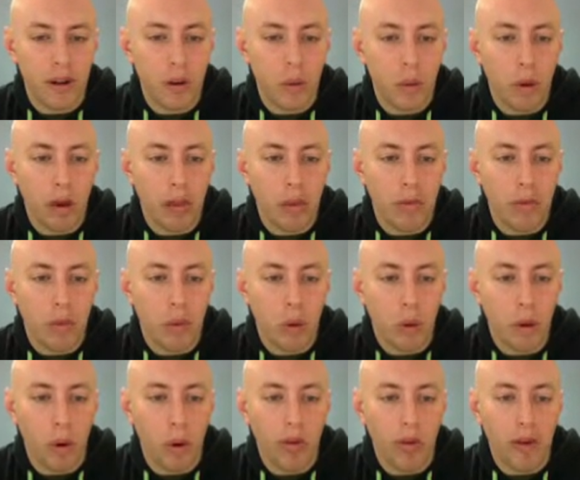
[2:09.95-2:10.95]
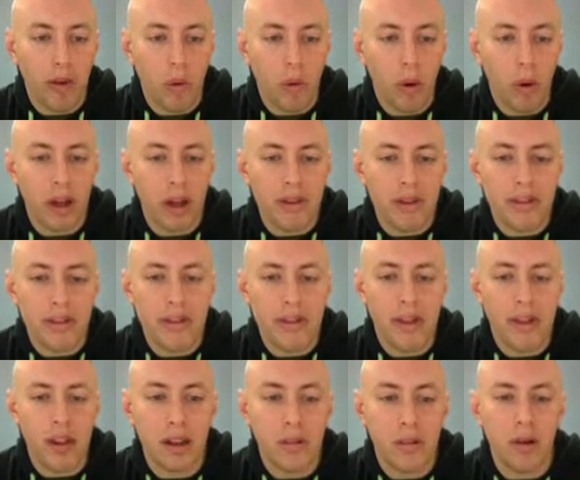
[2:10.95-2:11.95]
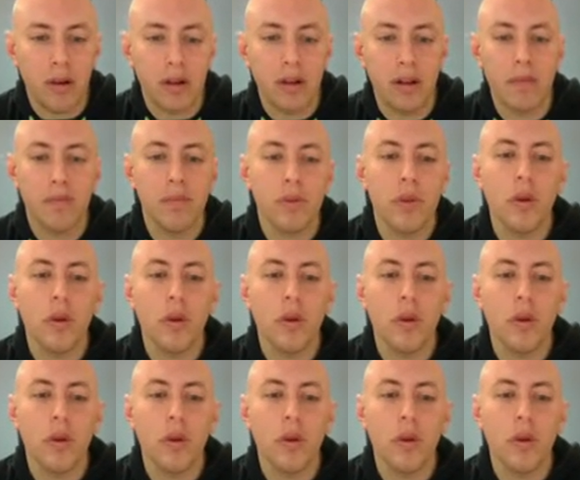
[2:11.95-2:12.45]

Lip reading: with more than one syllable